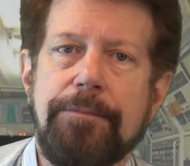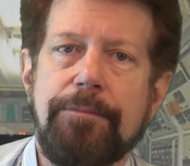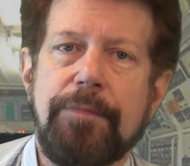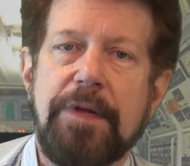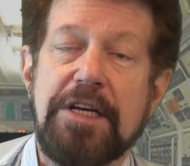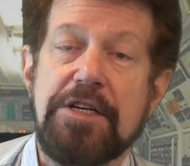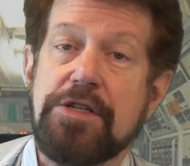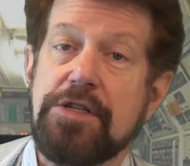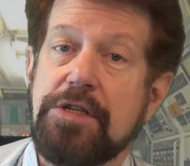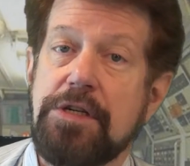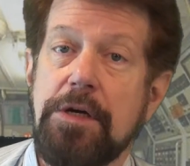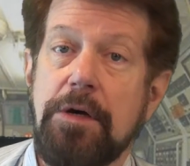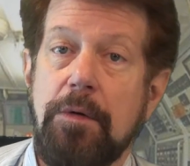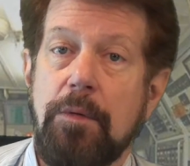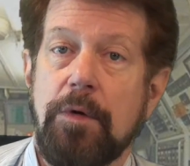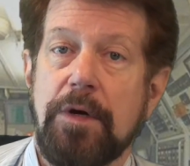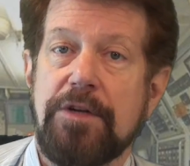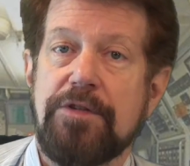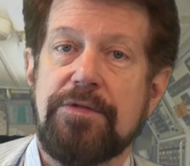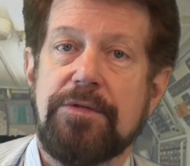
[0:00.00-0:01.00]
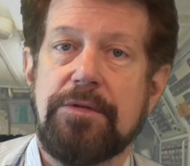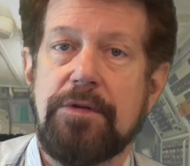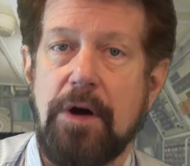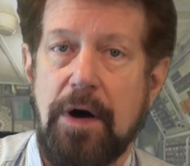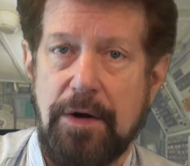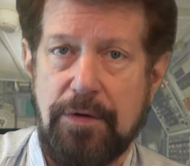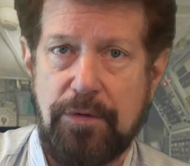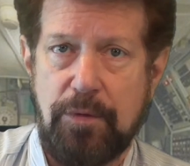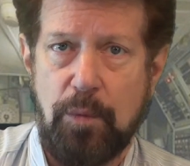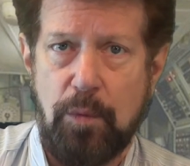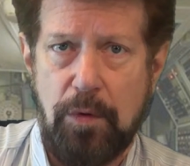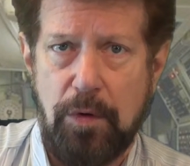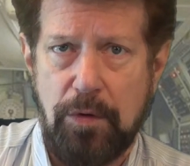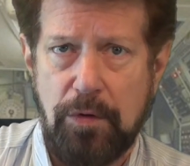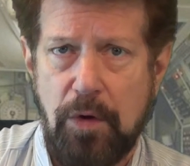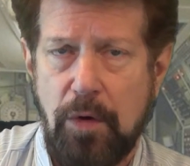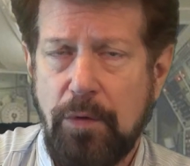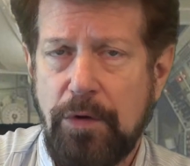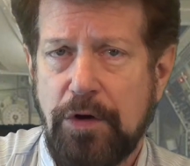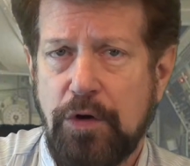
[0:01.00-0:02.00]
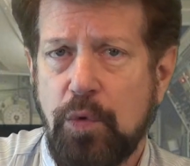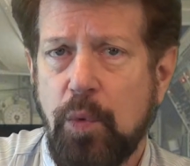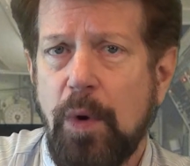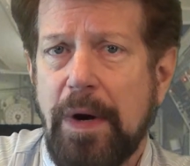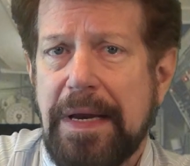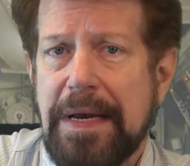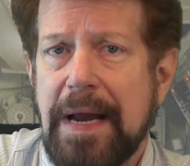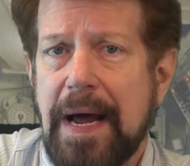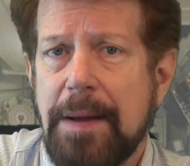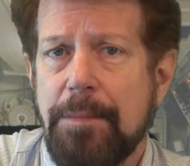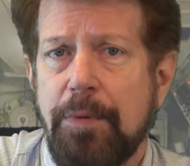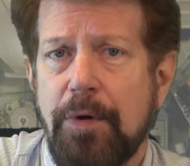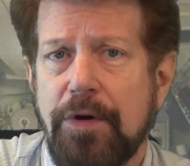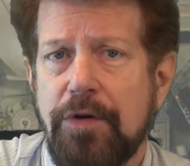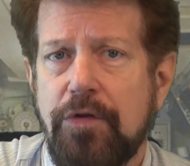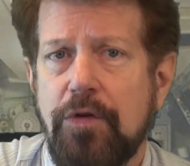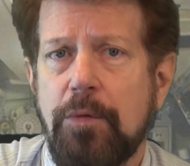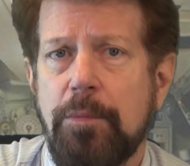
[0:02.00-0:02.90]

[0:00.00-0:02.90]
this still would cost the world only $29.2